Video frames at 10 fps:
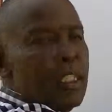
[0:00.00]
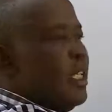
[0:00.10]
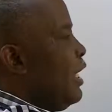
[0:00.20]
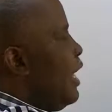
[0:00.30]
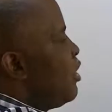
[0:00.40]

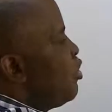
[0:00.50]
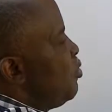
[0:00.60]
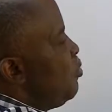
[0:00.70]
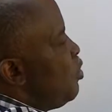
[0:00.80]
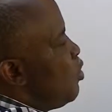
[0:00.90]
The
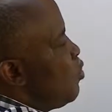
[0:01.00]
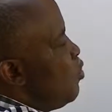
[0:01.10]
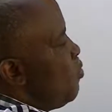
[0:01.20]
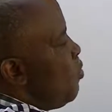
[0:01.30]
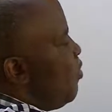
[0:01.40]
atom or
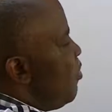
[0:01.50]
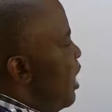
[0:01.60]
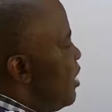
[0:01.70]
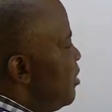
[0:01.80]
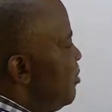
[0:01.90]
group of
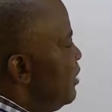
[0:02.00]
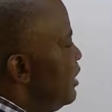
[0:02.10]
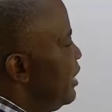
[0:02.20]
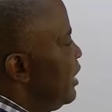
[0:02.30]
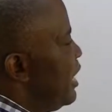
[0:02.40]

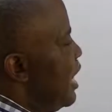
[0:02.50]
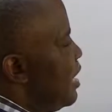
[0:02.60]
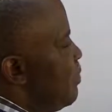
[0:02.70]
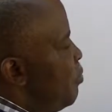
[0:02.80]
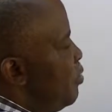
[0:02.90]
atoms
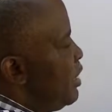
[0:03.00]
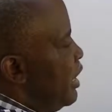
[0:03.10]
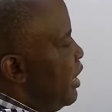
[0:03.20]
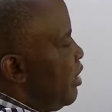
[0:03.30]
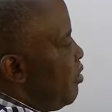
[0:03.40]
that push
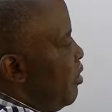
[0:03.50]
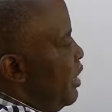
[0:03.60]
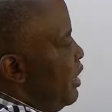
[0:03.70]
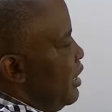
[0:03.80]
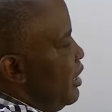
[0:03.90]

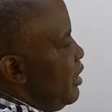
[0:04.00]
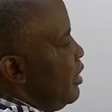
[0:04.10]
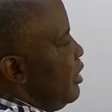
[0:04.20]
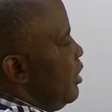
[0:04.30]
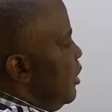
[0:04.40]
electrons
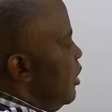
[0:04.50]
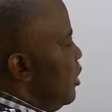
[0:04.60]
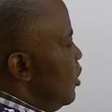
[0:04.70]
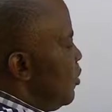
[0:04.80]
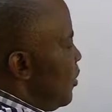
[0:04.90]

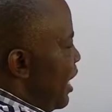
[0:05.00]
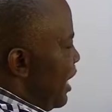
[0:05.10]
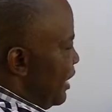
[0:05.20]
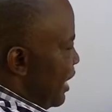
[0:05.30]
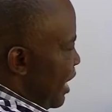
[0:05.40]
to
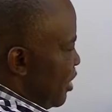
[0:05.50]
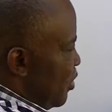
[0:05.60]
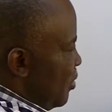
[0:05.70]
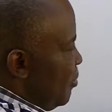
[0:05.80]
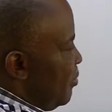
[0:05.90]
other
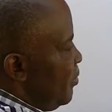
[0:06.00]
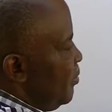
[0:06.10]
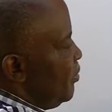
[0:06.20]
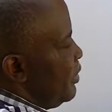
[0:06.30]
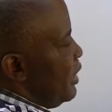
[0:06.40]
atom
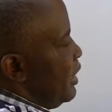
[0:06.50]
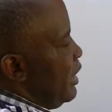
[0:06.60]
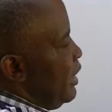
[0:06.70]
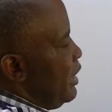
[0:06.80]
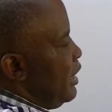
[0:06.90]

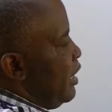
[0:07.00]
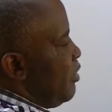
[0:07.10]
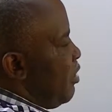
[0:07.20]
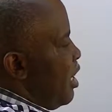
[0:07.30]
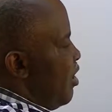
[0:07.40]
is said
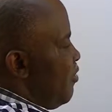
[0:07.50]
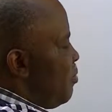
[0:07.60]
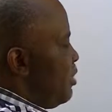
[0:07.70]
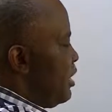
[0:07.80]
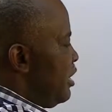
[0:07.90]
to have
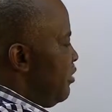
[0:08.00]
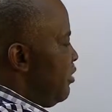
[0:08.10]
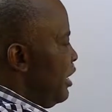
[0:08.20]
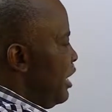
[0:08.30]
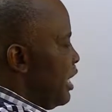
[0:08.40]
positive
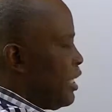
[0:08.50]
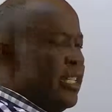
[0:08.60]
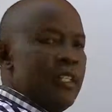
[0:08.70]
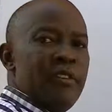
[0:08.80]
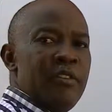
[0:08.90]

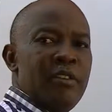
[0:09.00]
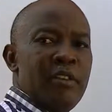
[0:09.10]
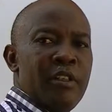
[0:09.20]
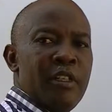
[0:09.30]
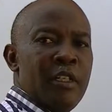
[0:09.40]
inductive
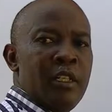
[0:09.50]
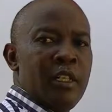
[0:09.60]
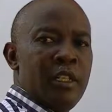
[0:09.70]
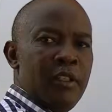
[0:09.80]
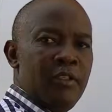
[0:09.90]

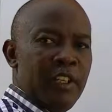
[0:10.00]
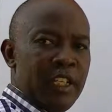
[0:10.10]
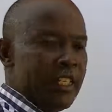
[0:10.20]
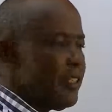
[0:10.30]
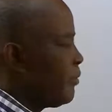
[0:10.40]

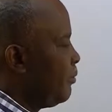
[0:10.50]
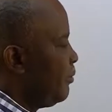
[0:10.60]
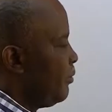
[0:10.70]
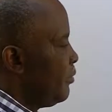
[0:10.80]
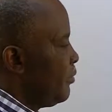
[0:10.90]
effect,
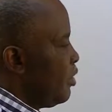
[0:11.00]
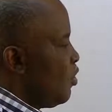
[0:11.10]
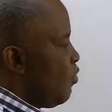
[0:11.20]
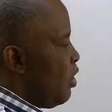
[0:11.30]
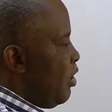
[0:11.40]

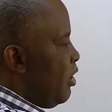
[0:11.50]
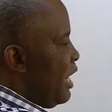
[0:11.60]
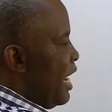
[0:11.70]
while